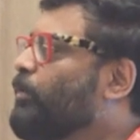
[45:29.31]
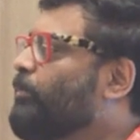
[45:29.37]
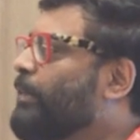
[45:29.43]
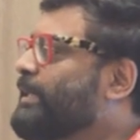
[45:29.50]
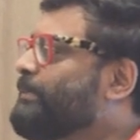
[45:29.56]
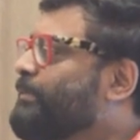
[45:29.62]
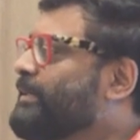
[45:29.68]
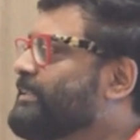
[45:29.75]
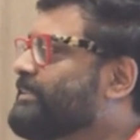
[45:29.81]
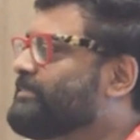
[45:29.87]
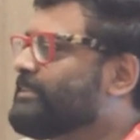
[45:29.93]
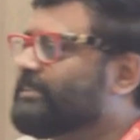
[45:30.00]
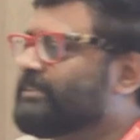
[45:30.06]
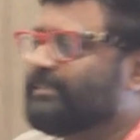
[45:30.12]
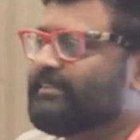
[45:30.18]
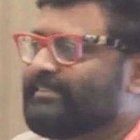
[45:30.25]
mobile
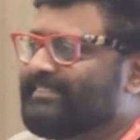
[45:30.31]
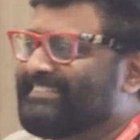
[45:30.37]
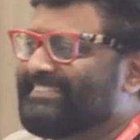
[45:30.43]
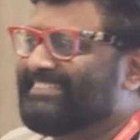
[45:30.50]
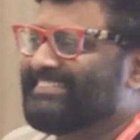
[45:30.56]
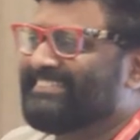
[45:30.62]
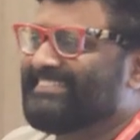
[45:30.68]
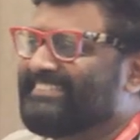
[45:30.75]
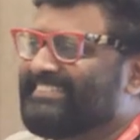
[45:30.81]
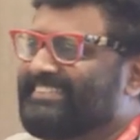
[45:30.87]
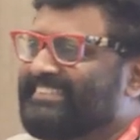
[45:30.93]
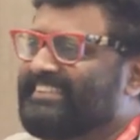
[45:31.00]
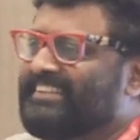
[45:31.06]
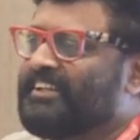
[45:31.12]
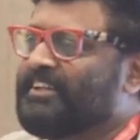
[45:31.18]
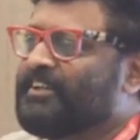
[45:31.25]
penetration?
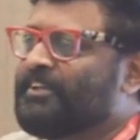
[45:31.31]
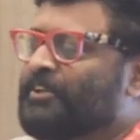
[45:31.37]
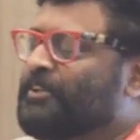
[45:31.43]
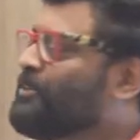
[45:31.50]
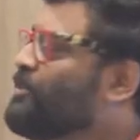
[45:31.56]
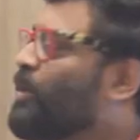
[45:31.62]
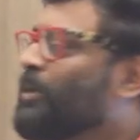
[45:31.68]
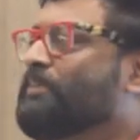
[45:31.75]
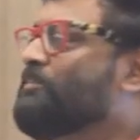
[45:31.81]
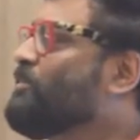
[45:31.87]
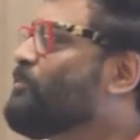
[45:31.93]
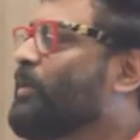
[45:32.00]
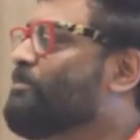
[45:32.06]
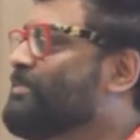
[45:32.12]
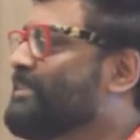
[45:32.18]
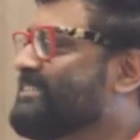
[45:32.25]
Not
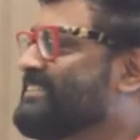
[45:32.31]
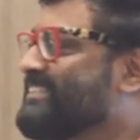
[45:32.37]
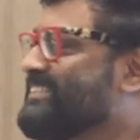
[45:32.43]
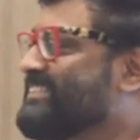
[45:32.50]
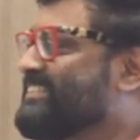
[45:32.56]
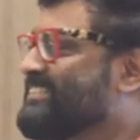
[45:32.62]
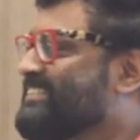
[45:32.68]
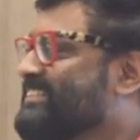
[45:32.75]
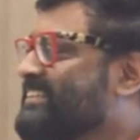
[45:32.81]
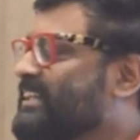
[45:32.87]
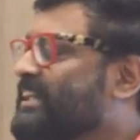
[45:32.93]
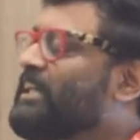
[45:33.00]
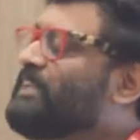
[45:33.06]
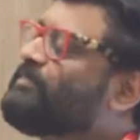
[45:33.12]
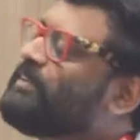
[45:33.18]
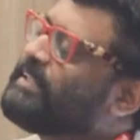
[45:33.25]
even 1%.
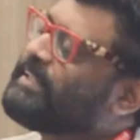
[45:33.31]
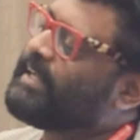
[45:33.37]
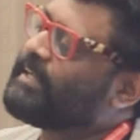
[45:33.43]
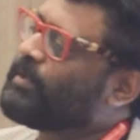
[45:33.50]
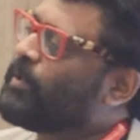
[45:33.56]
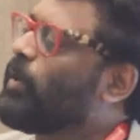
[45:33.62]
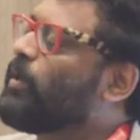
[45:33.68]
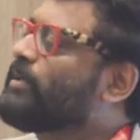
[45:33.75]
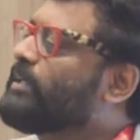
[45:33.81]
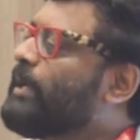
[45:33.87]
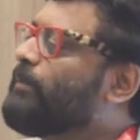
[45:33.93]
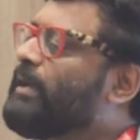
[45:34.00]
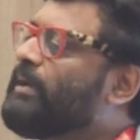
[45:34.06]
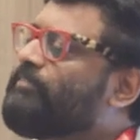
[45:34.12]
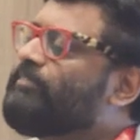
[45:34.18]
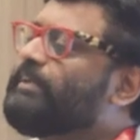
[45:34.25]
It will take long
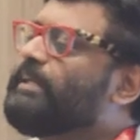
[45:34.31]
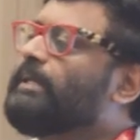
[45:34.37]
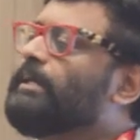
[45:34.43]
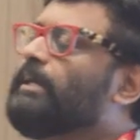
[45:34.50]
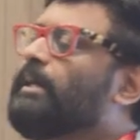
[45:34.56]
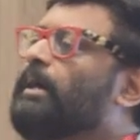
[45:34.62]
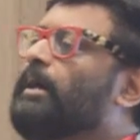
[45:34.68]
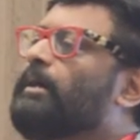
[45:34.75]
time. Every